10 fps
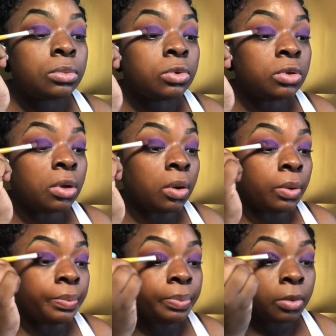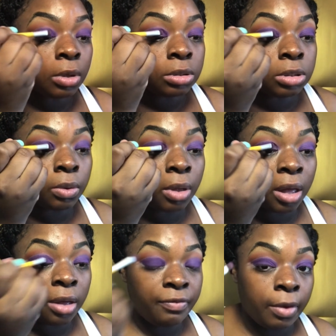so it's
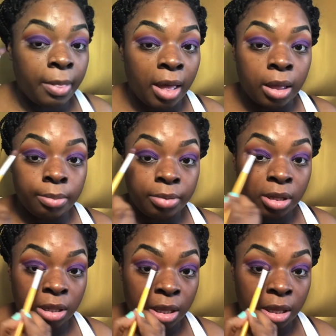okay if I'm not completely